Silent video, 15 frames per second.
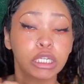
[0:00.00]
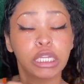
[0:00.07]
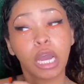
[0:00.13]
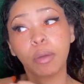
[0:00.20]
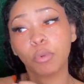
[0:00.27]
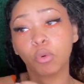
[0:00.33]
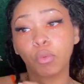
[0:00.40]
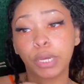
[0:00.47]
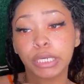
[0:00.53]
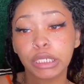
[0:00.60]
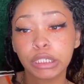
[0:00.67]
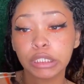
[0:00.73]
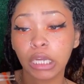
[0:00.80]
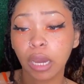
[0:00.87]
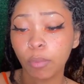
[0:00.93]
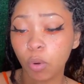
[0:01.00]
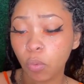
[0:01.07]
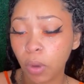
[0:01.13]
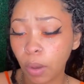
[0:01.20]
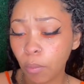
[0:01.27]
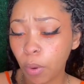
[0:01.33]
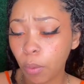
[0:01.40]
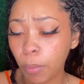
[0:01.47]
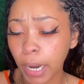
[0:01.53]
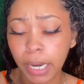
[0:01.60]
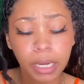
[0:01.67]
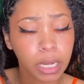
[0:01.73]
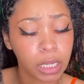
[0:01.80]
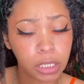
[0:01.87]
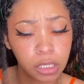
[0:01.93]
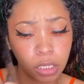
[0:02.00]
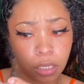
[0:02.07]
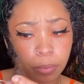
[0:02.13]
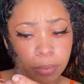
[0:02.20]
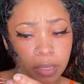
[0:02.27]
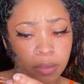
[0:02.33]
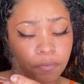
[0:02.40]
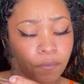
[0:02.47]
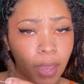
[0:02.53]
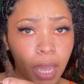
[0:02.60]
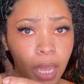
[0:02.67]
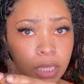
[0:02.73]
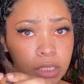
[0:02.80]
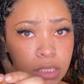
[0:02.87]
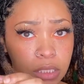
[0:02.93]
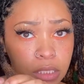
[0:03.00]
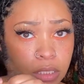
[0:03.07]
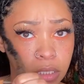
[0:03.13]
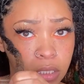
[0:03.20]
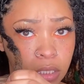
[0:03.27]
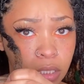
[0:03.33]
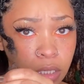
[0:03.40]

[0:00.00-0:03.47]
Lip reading: the double one. The double one will work a little bit faster.